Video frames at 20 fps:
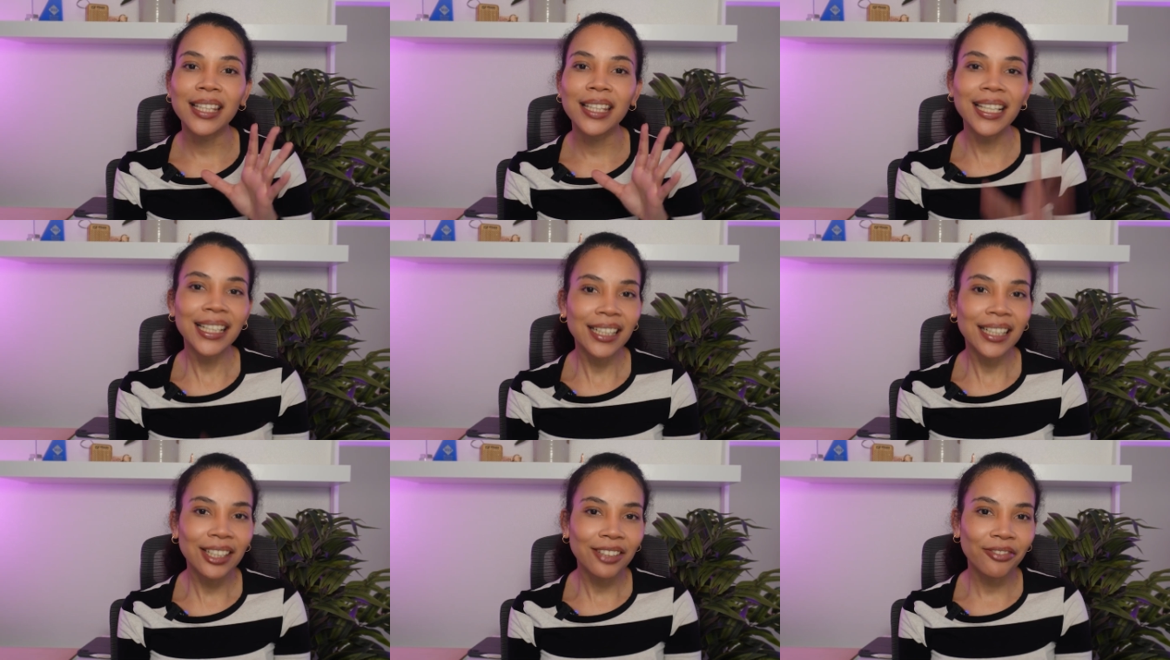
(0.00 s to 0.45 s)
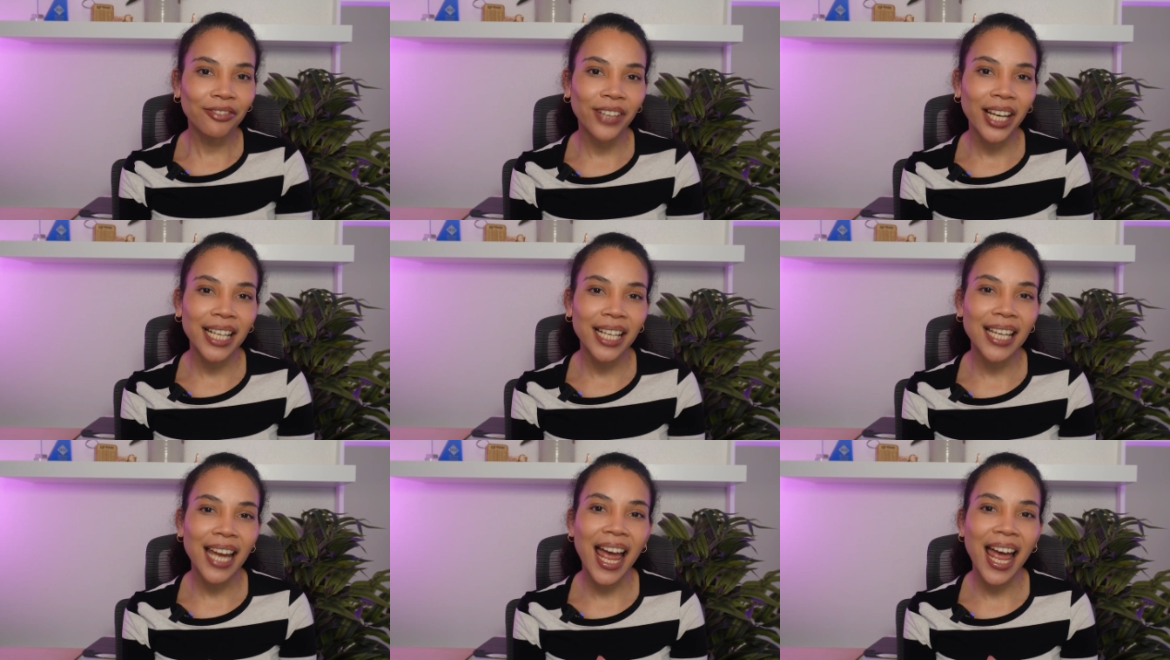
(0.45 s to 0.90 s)
think of
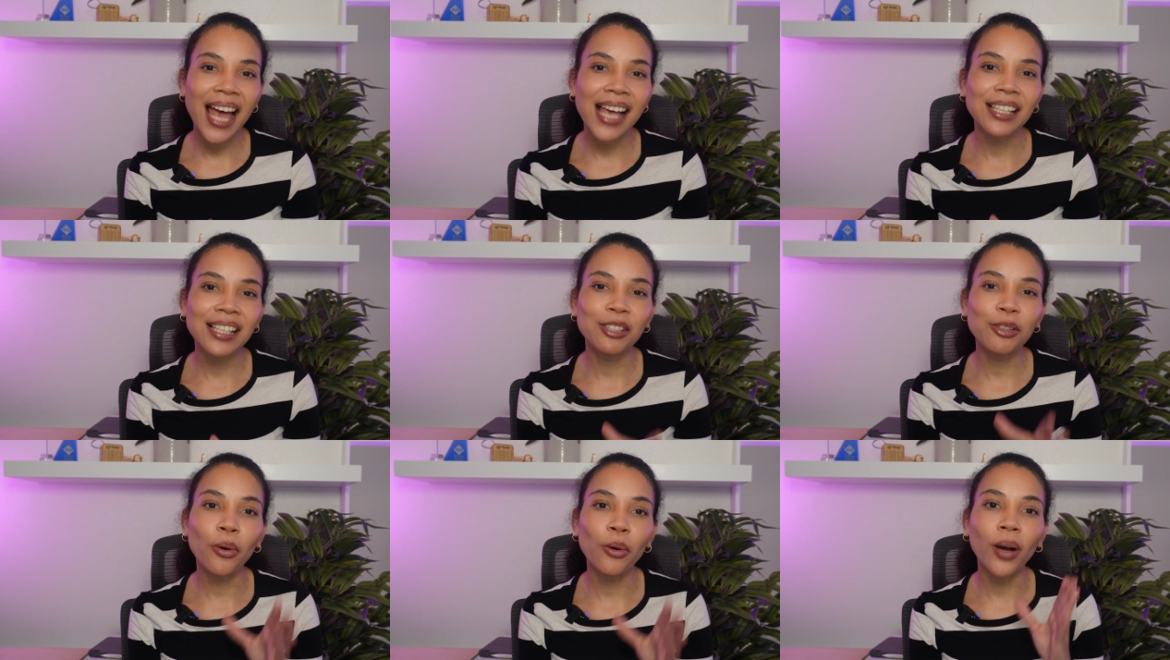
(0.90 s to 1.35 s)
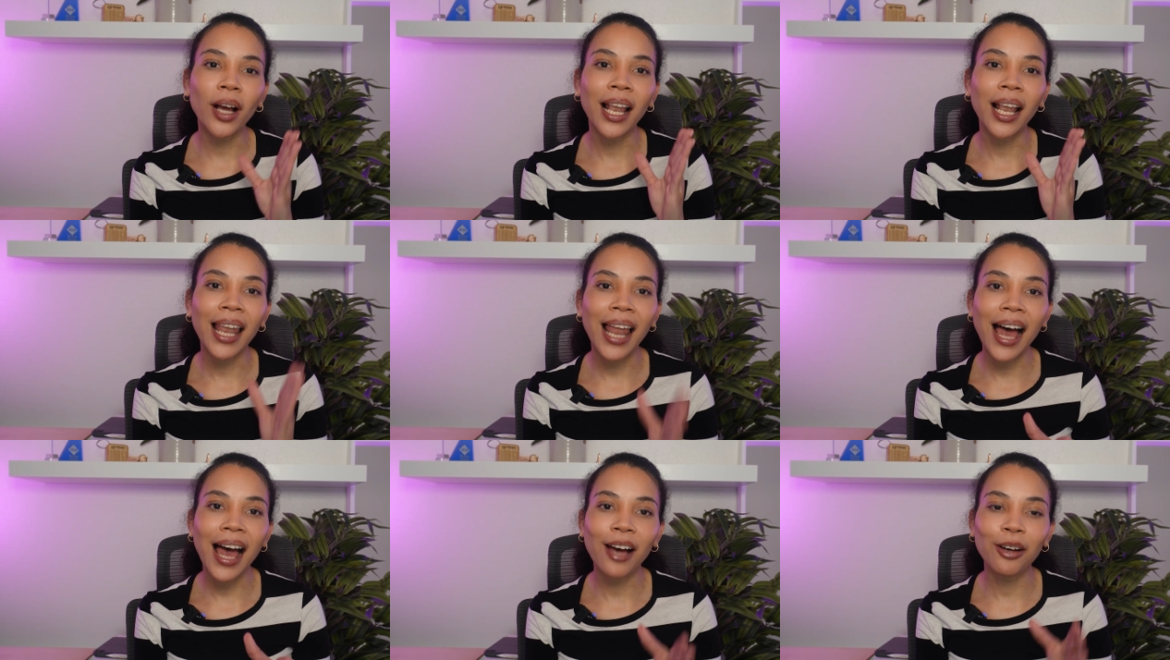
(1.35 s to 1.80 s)
it as your
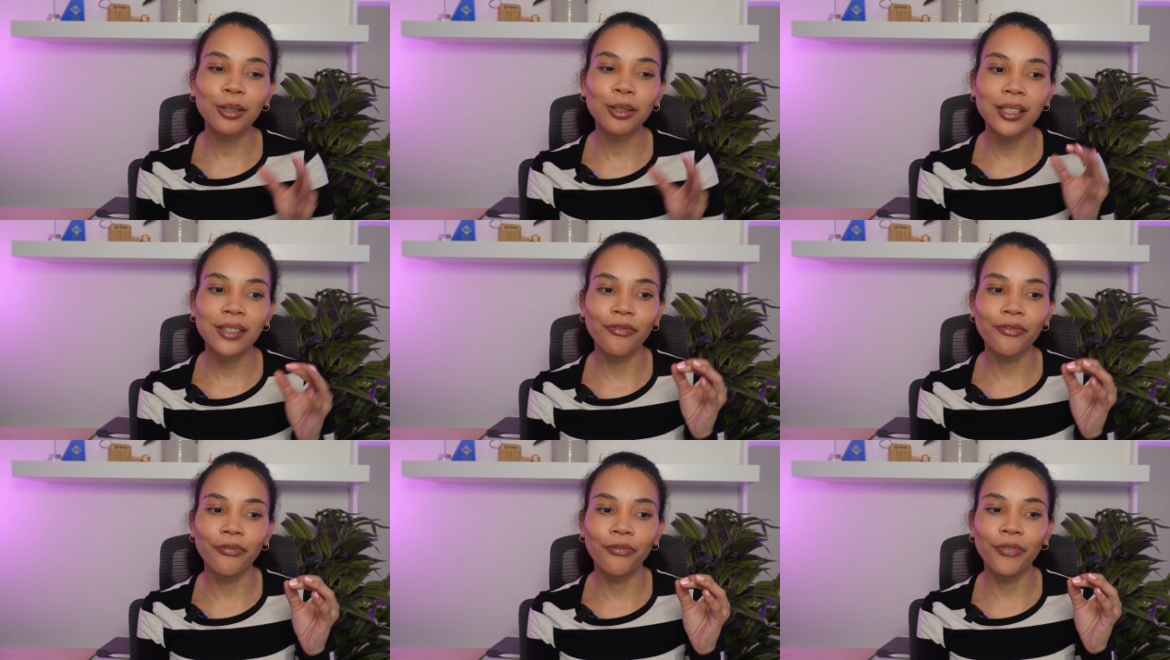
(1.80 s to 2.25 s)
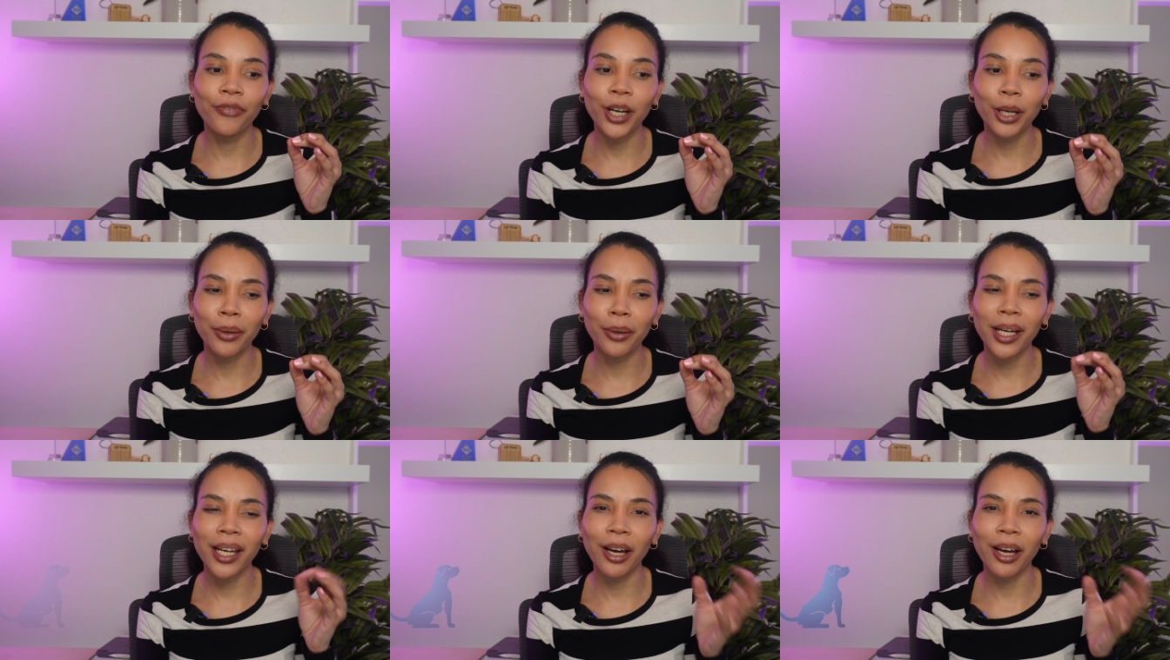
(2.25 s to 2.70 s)
cloud's
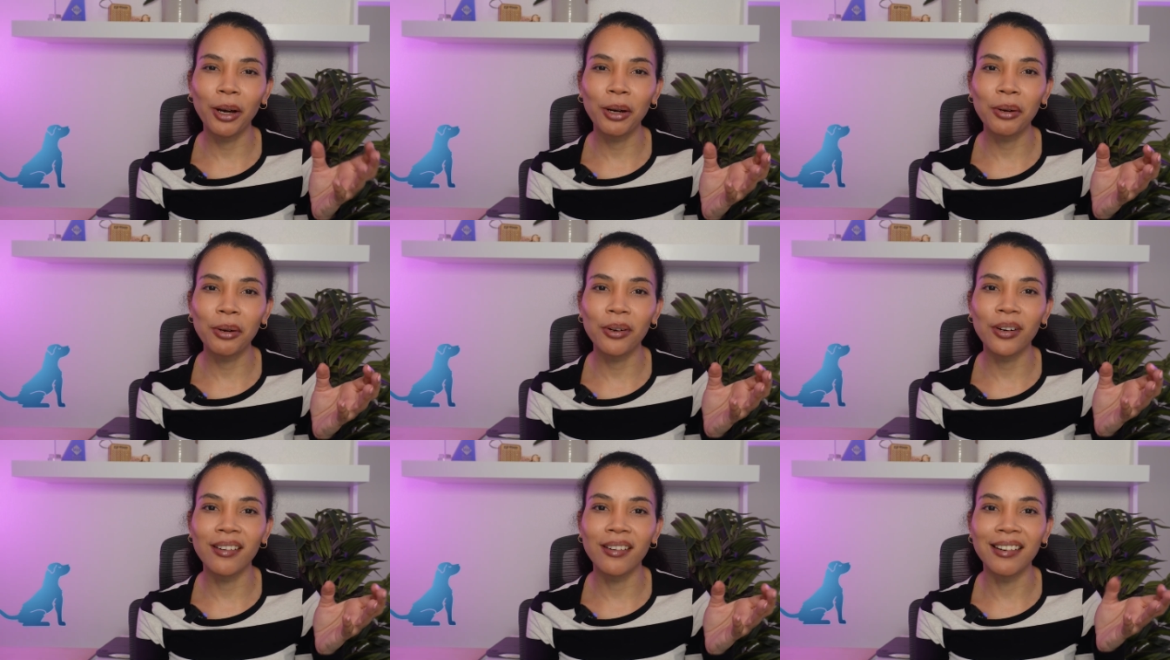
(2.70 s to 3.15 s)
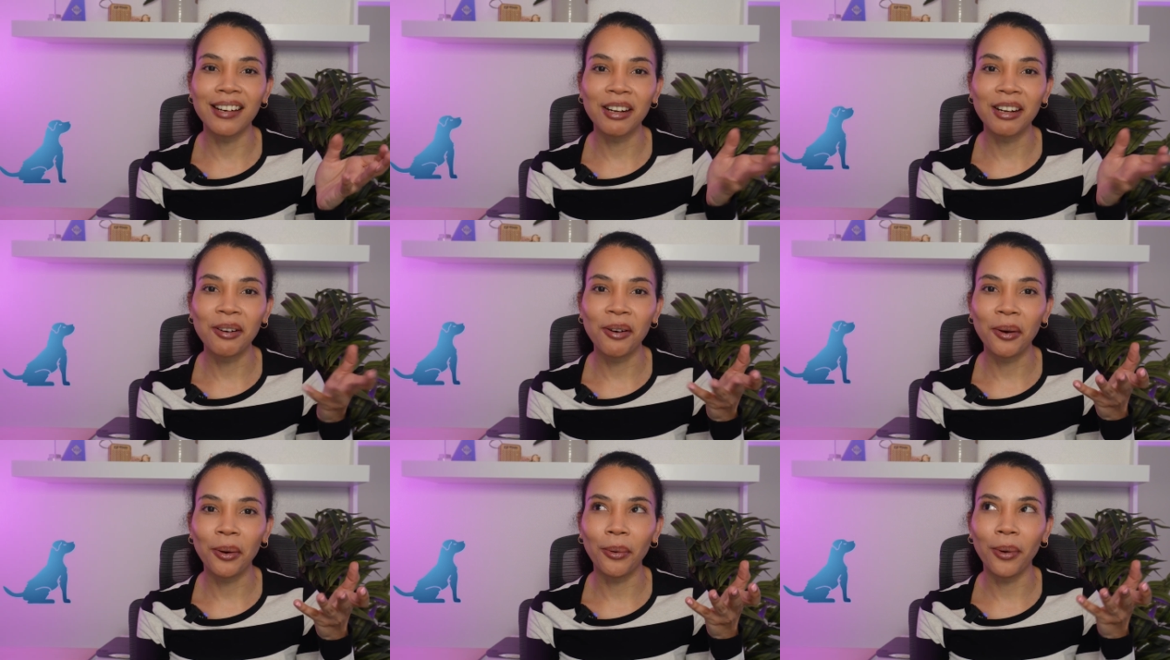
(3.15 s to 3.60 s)
very
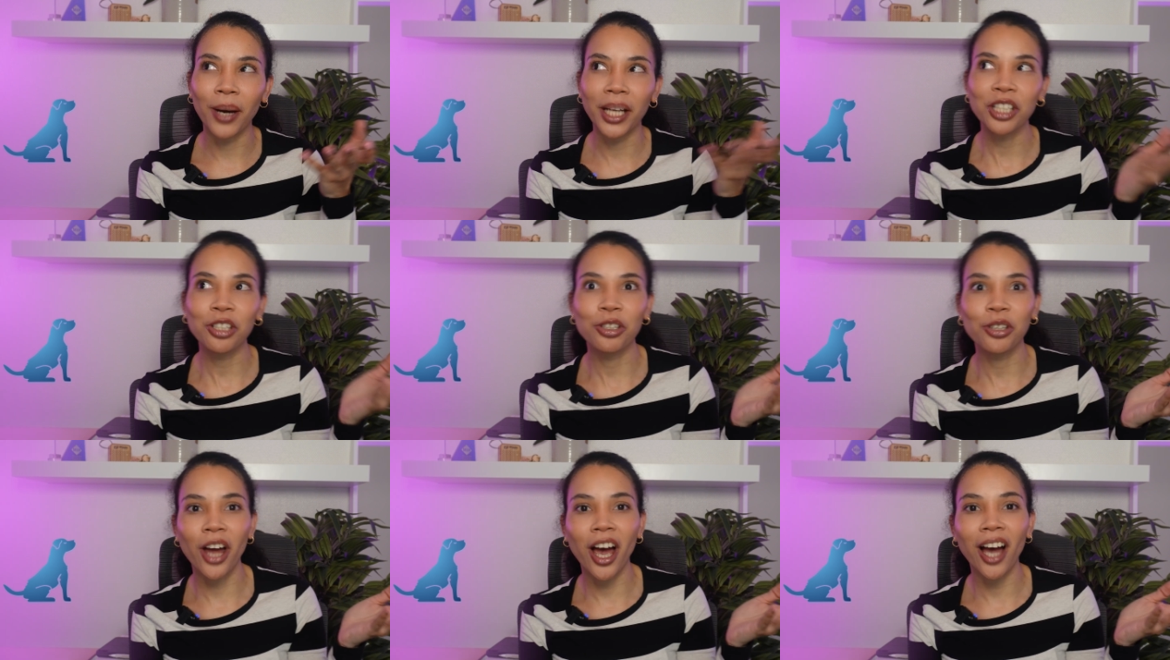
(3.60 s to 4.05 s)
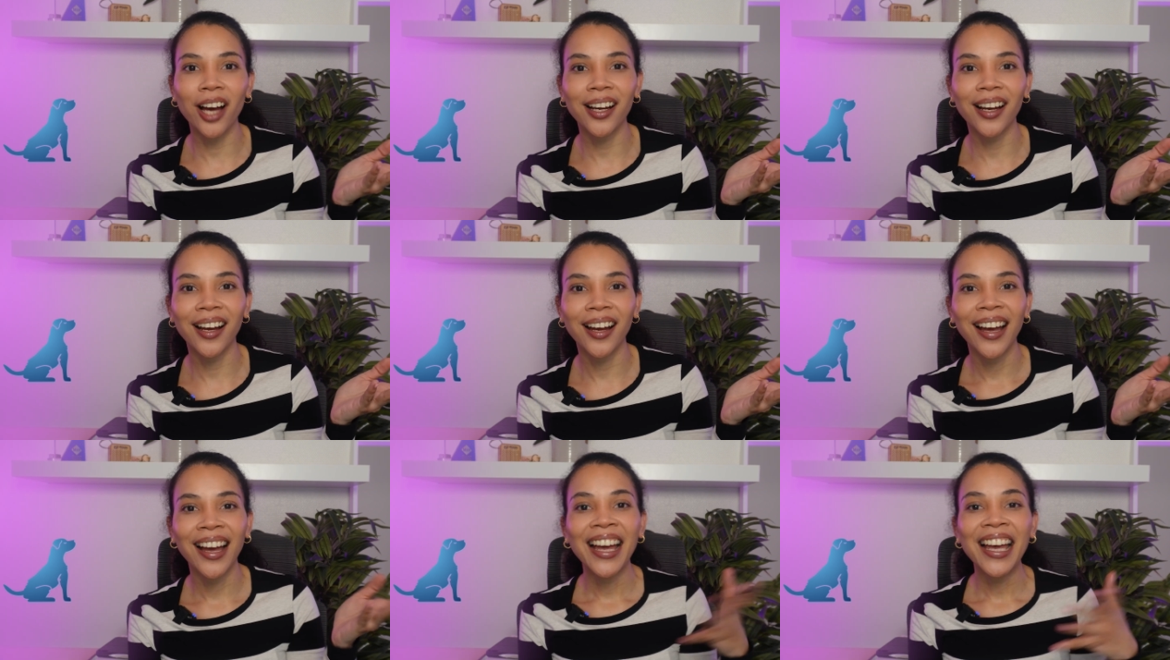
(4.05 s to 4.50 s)
own watchdog,